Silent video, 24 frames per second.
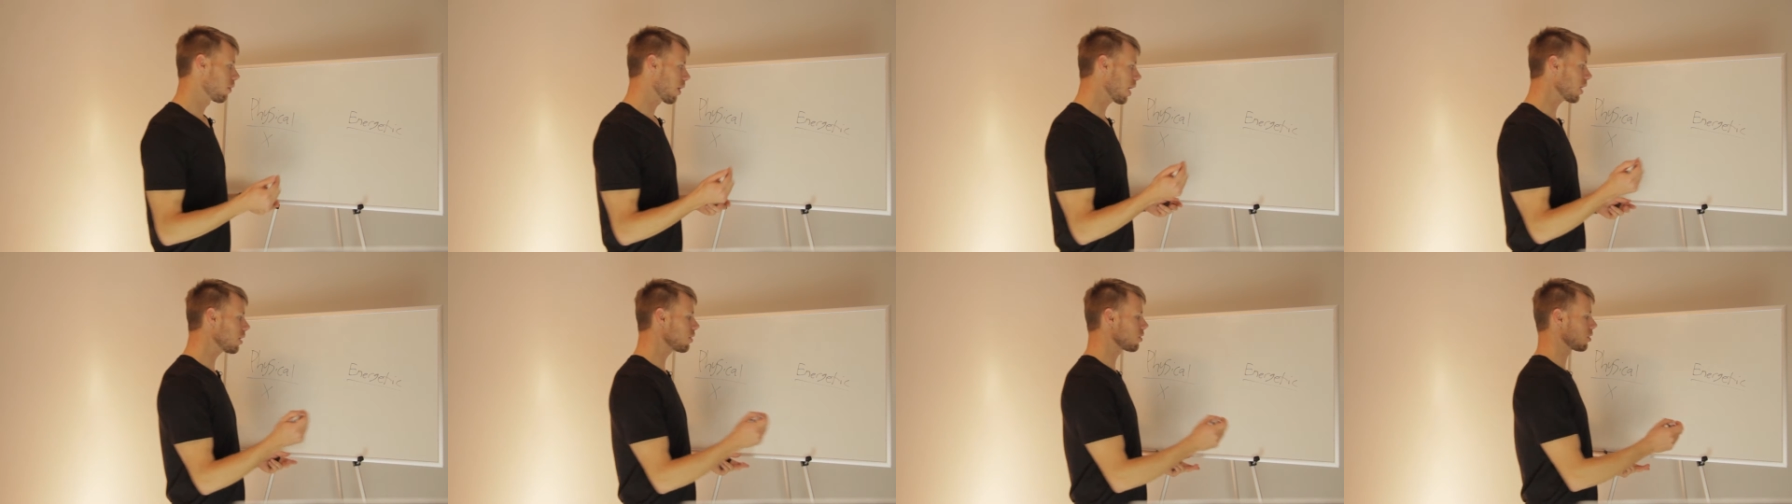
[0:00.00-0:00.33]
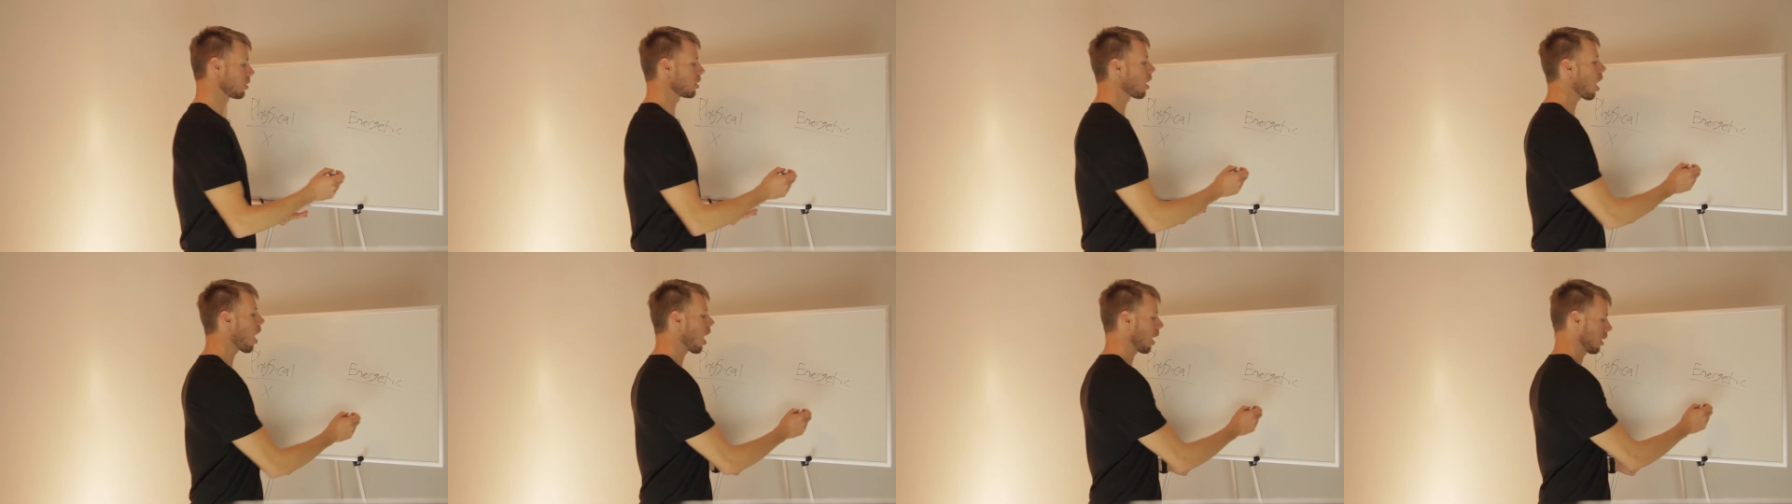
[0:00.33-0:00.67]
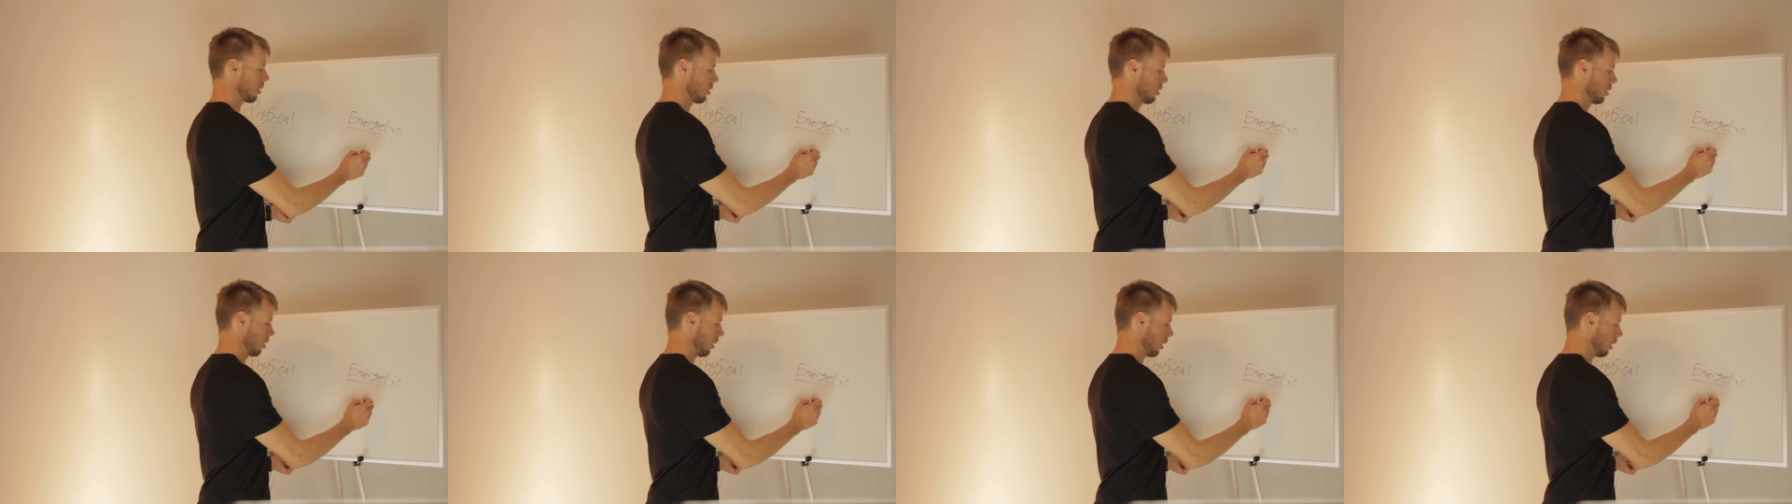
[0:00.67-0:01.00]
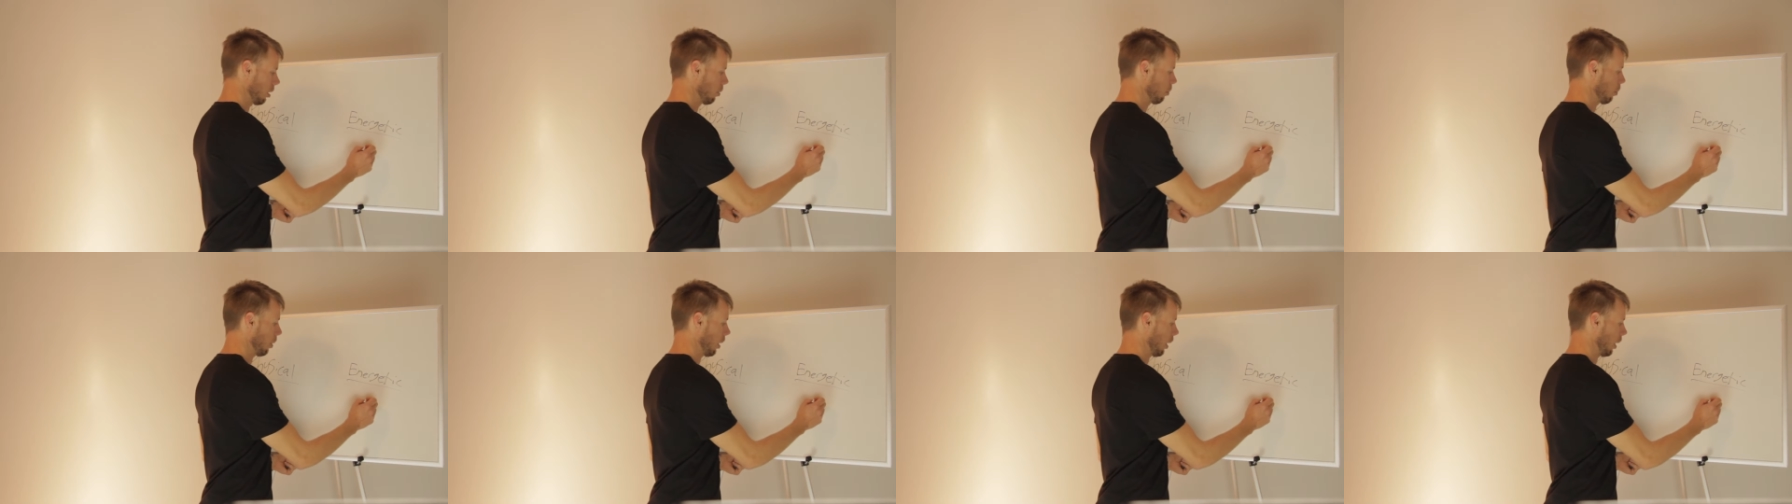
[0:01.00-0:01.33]
that is not
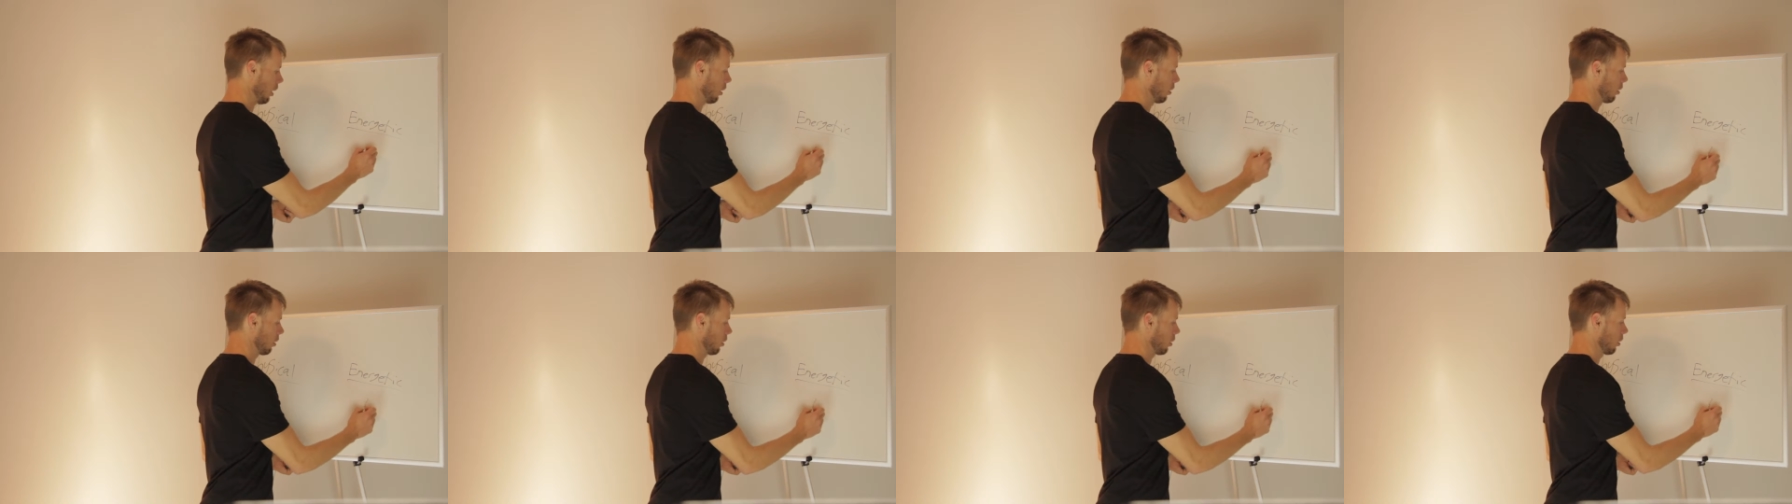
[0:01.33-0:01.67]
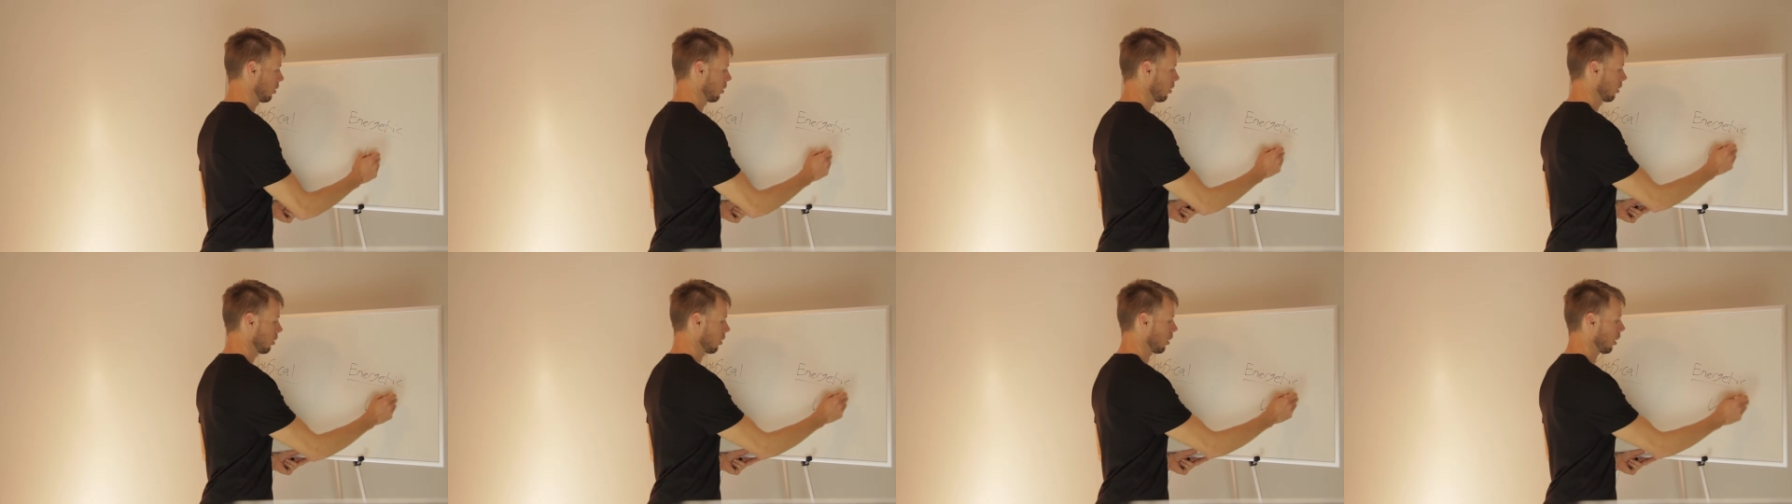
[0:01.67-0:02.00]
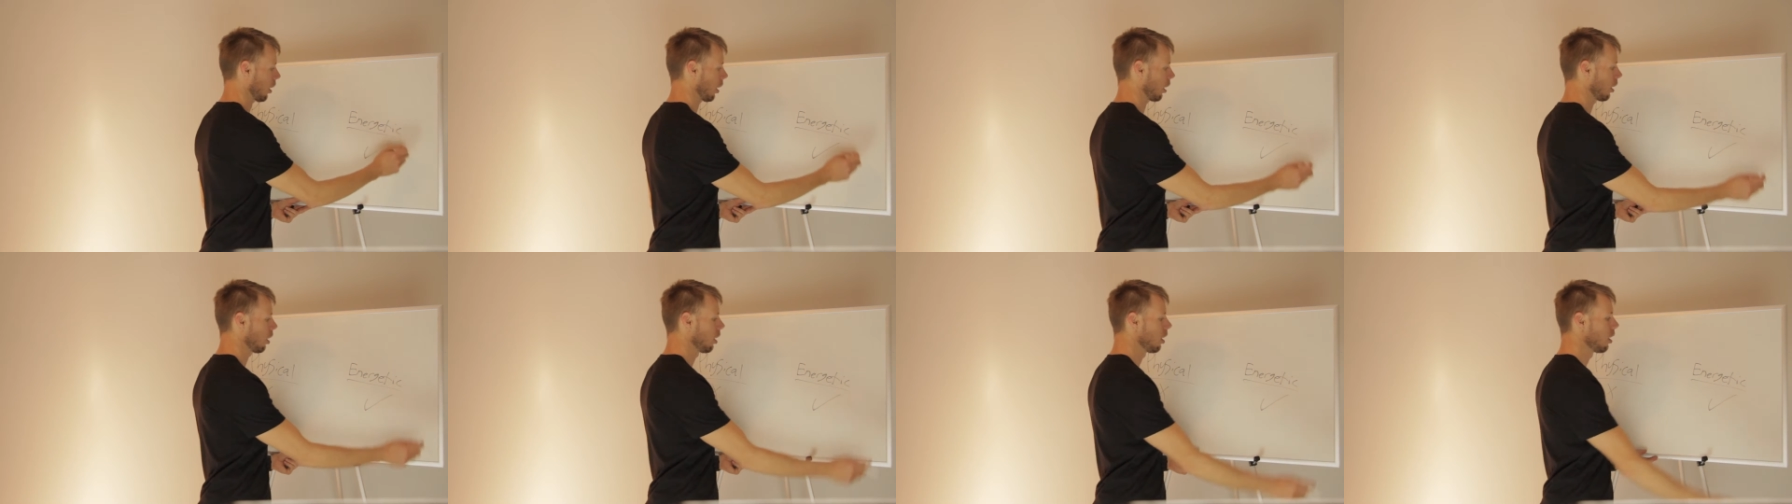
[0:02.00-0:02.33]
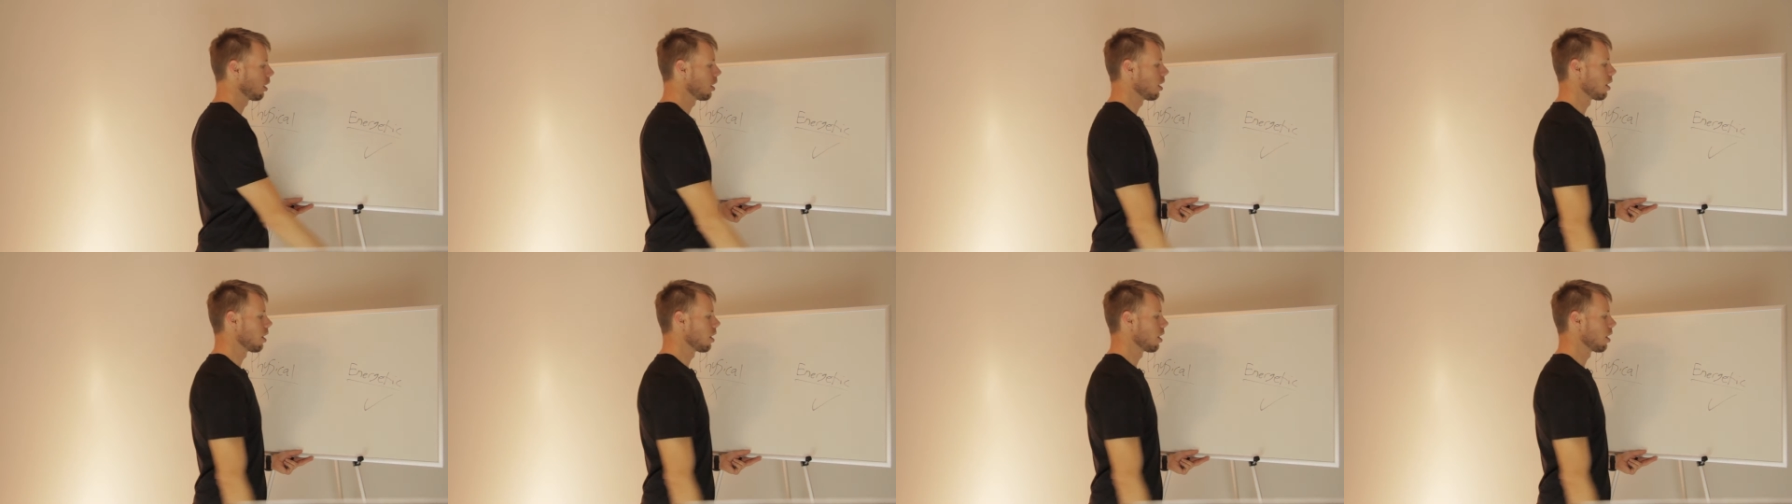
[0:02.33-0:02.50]
in pain. Okay?